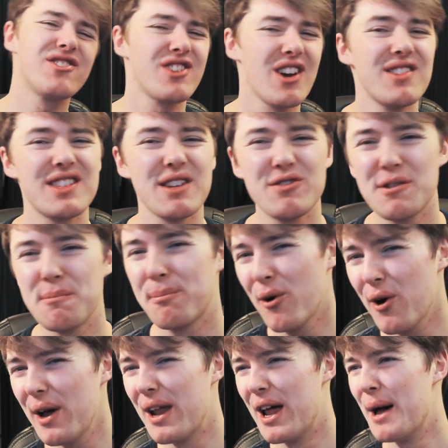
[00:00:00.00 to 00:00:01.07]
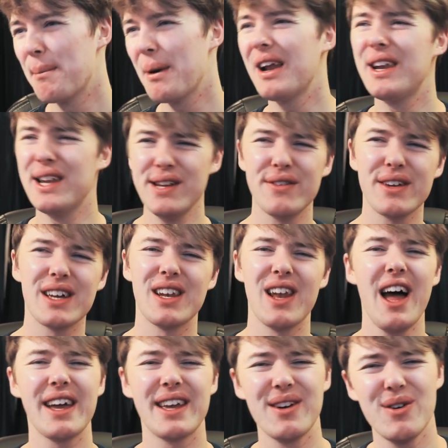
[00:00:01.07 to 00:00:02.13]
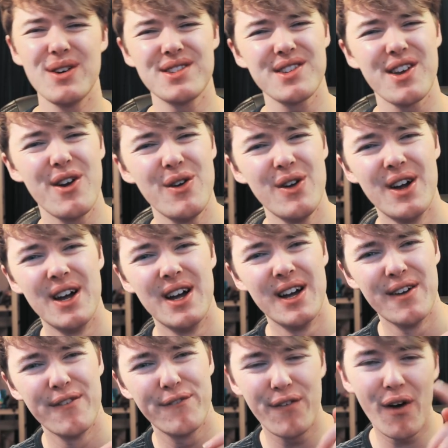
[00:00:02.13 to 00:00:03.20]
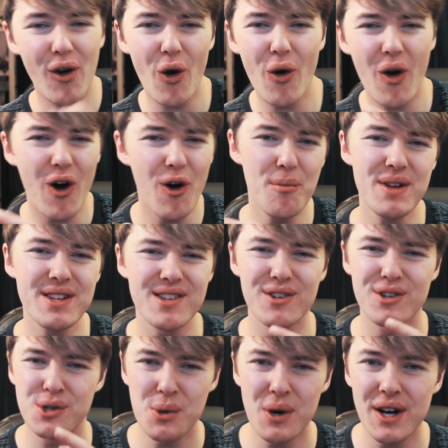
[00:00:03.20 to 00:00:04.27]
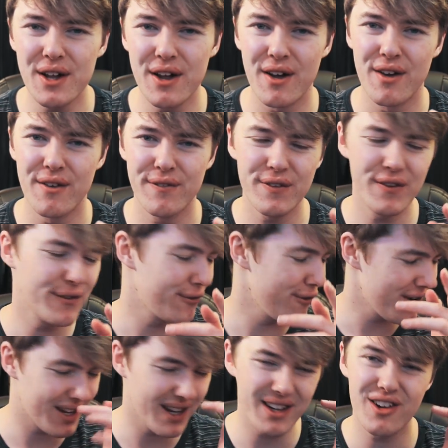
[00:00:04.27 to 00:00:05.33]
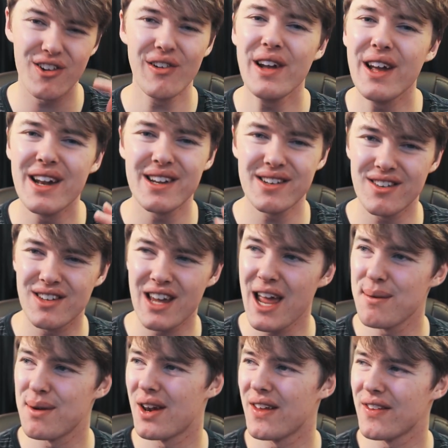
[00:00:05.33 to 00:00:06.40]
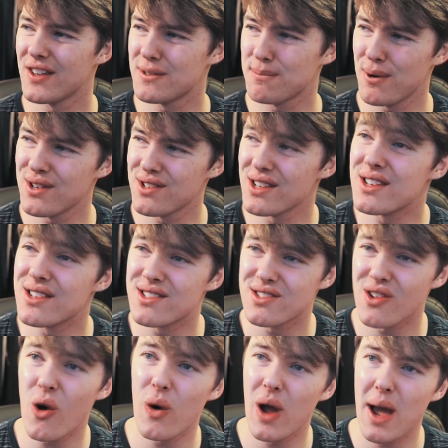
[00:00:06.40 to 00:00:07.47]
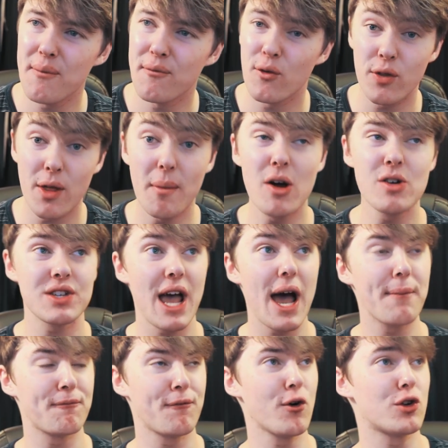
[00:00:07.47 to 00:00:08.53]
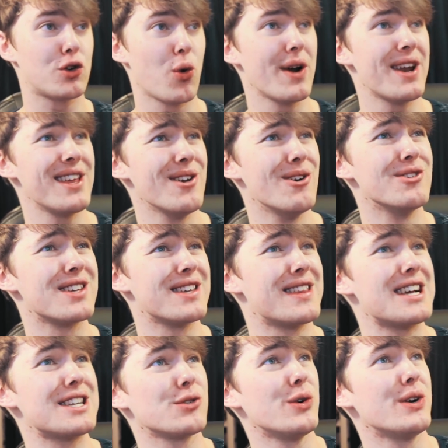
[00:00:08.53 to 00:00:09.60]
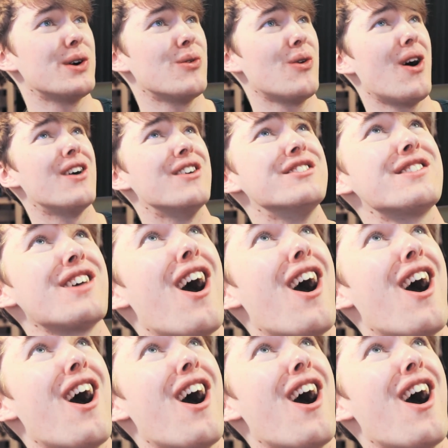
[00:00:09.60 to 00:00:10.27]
show some support by leaving a like and also follow Omis on Twitter for freaking Korean entertainment. Like, this person is so helpful. The most helpful Twitter user, that's what it was.